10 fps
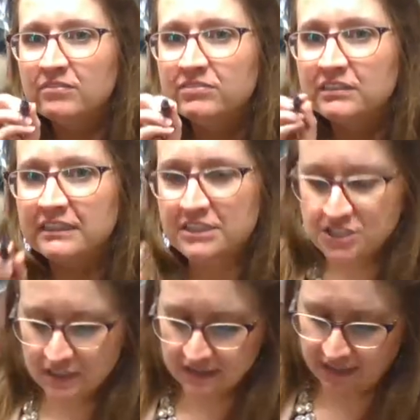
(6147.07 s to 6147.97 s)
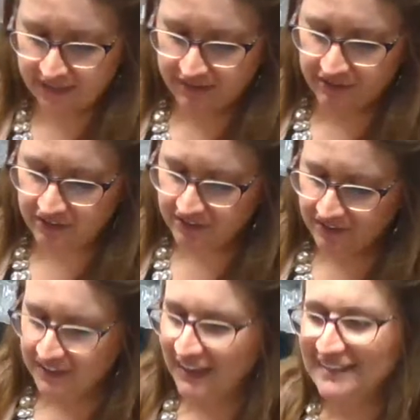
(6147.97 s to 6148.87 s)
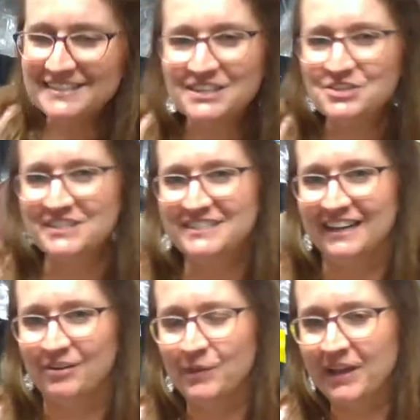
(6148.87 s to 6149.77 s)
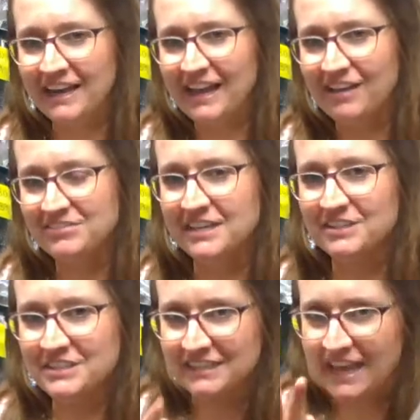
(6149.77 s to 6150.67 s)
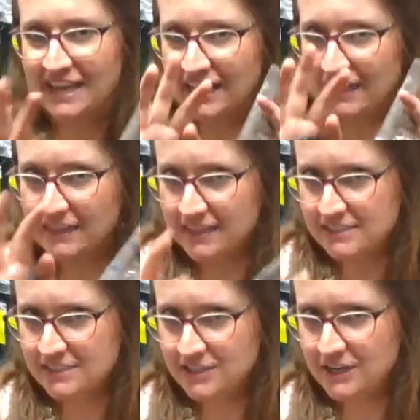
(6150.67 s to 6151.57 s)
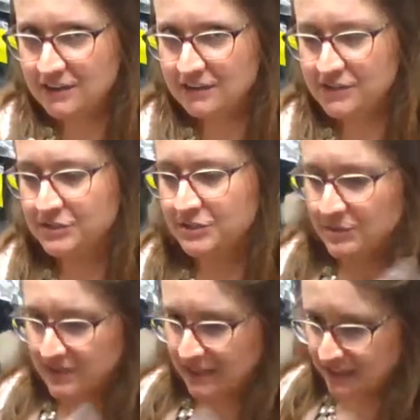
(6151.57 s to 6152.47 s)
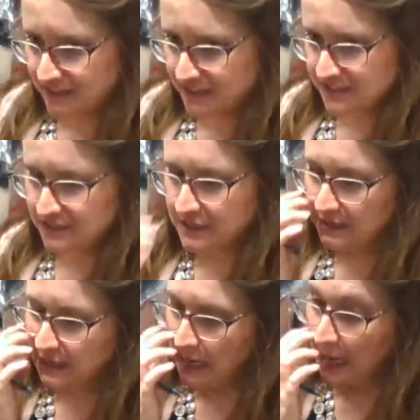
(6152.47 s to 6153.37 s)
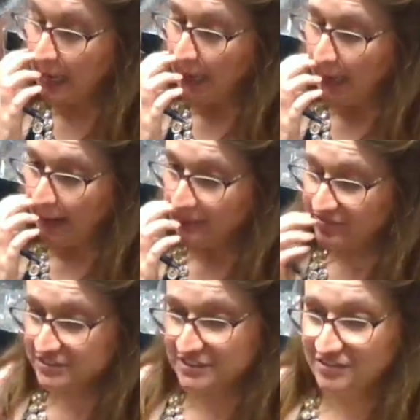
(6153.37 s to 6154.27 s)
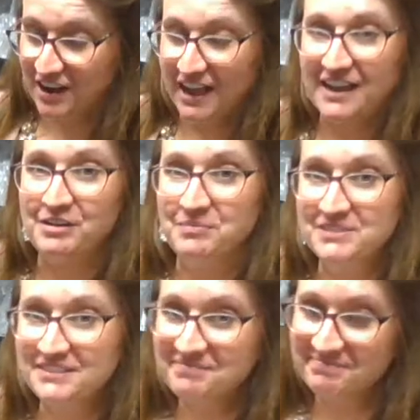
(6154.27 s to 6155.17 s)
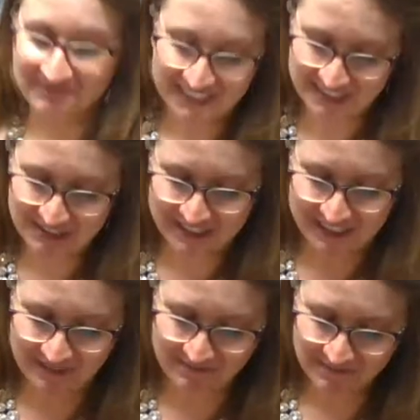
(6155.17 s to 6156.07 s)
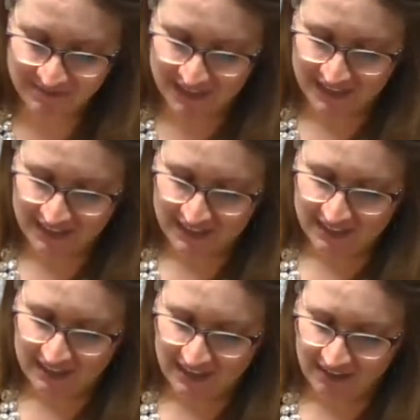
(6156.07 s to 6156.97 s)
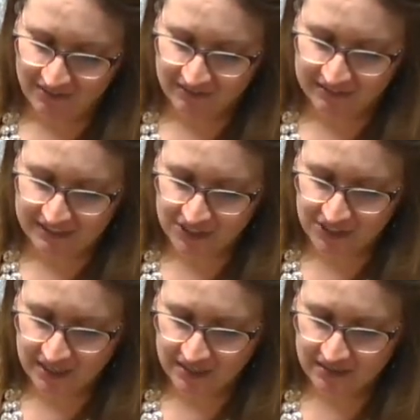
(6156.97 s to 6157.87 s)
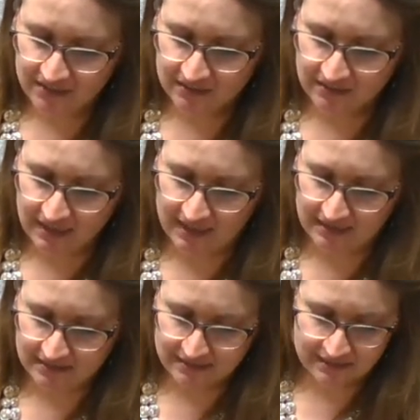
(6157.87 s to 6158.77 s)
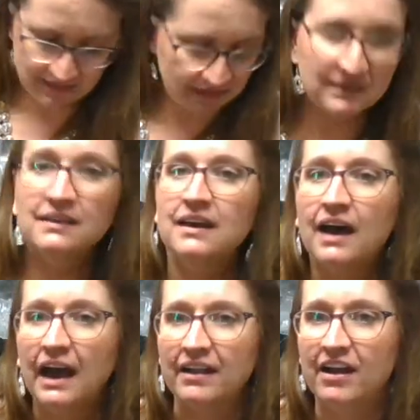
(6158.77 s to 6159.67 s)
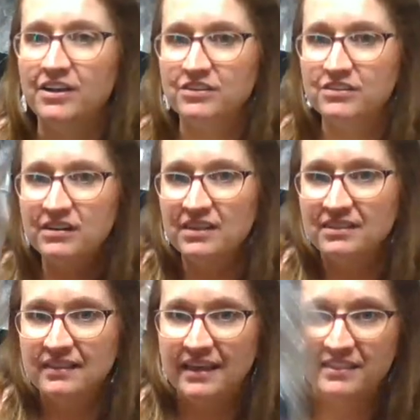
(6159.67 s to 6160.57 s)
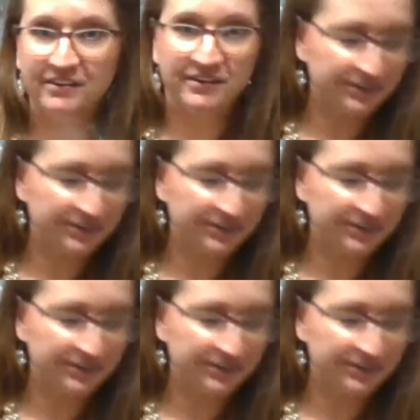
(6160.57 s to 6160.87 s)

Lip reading: Felicia leather. It's interesting. We kind of have sales in like a cluster on YouTube and then a cluster here for different items. That's interesting. Okay. Felicia S. Yes. I got your leather.